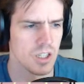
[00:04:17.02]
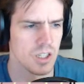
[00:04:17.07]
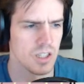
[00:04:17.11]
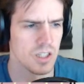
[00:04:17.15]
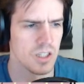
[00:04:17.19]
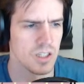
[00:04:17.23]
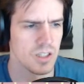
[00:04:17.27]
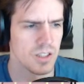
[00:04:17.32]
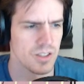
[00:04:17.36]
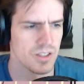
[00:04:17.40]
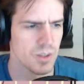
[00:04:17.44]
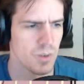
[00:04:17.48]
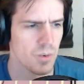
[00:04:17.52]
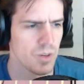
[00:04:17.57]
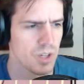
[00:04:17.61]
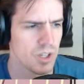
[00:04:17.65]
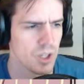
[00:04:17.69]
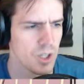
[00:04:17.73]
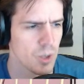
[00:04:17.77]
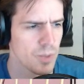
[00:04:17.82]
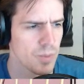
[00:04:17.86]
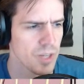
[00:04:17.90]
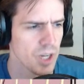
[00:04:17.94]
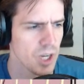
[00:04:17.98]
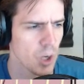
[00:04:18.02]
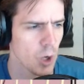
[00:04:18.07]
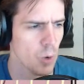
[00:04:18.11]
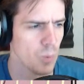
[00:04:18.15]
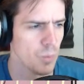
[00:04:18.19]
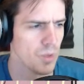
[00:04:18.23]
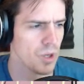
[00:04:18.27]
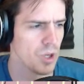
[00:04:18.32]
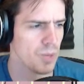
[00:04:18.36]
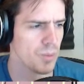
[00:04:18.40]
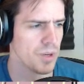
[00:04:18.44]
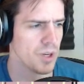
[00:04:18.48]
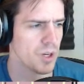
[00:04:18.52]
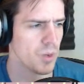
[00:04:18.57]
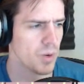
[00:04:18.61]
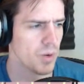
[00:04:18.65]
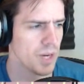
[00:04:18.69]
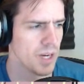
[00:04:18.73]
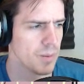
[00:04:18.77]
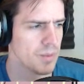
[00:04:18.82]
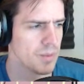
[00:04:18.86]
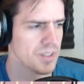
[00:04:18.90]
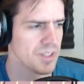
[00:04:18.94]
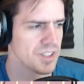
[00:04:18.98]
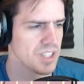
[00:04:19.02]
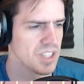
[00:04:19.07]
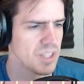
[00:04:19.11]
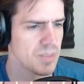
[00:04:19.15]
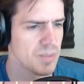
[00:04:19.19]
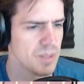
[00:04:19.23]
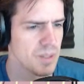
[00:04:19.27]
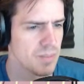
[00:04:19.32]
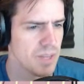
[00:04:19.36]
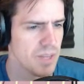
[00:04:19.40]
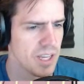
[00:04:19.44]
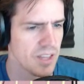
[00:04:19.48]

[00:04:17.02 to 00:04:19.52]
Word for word: Because I want to go make oatmeal, but I don't want him to see me